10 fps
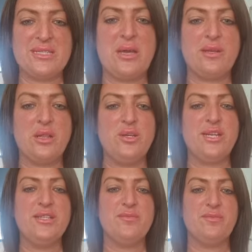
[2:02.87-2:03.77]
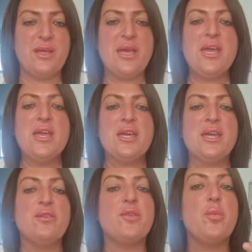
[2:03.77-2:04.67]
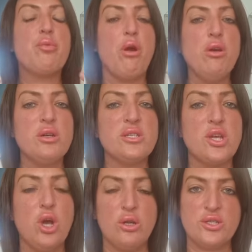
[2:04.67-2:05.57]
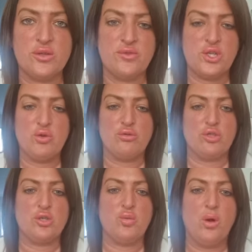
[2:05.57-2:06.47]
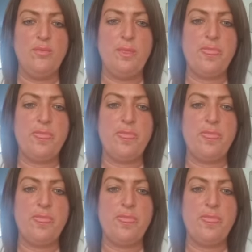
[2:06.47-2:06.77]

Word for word: have included King of the Bronx, odds of 200 to 1,